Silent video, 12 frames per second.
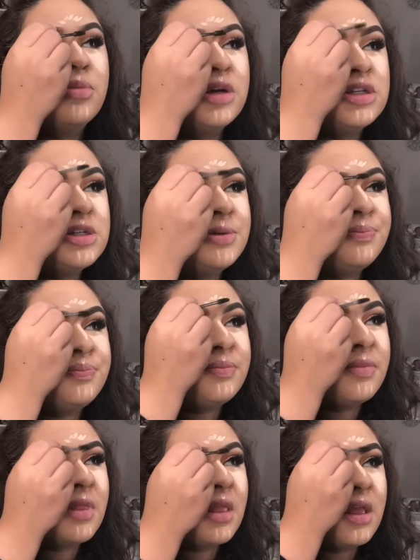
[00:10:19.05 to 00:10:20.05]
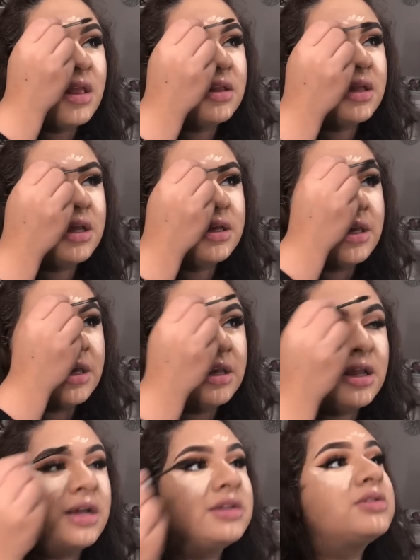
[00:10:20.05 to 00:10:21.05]
budget, like
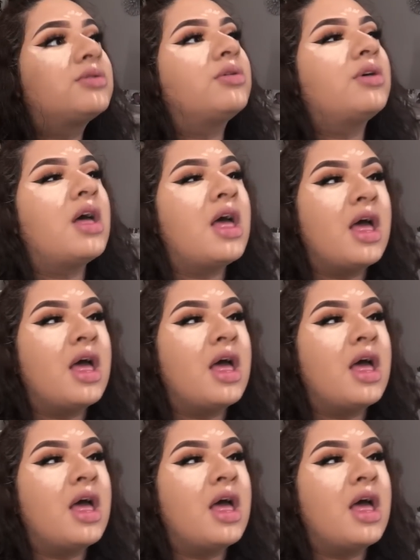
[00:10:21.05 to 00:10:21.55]
in high school,